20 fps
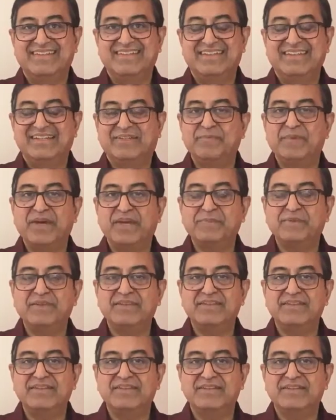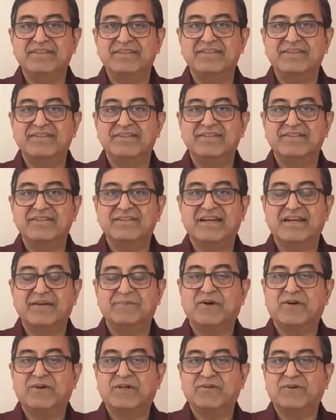It may be
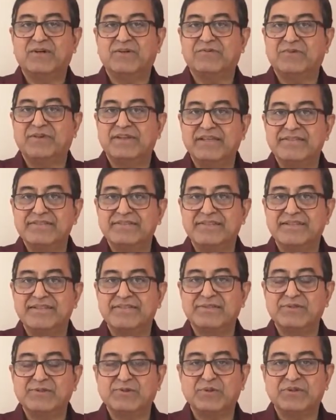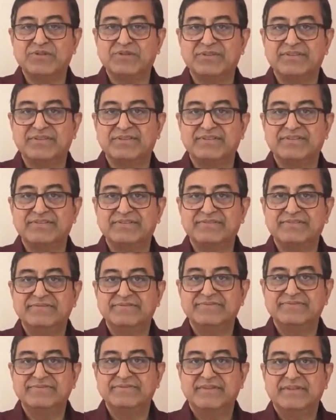about our financial situation,
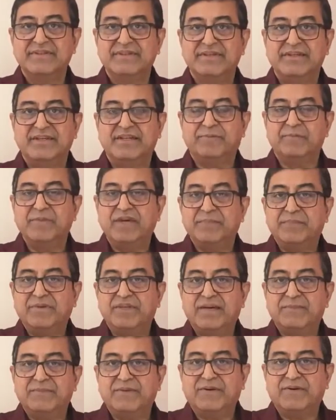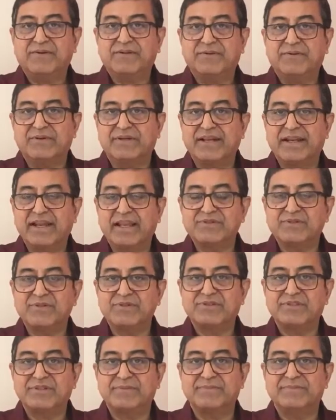it may be about our
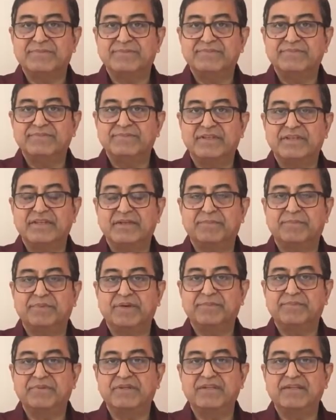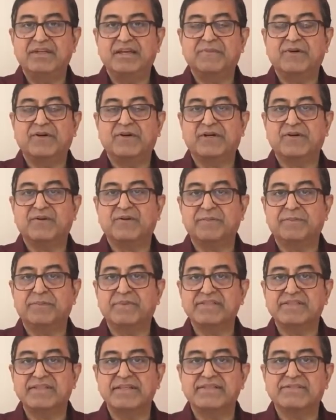relationship, it may be about our
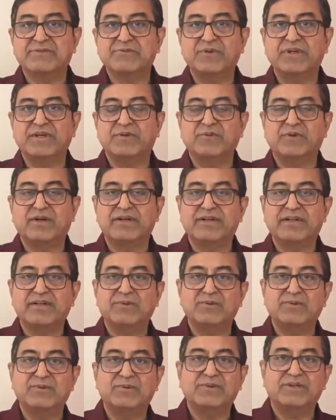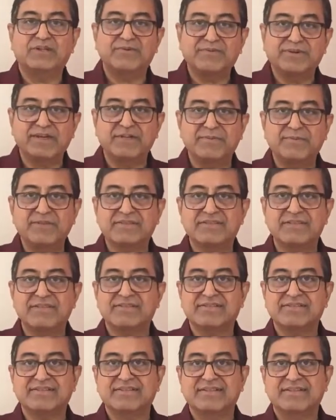business, we are wanting to do different
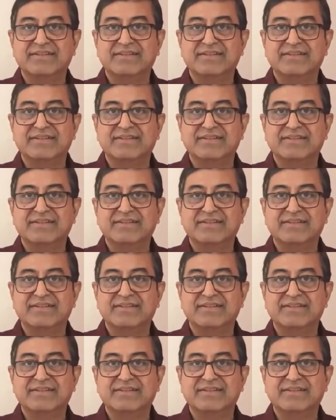business,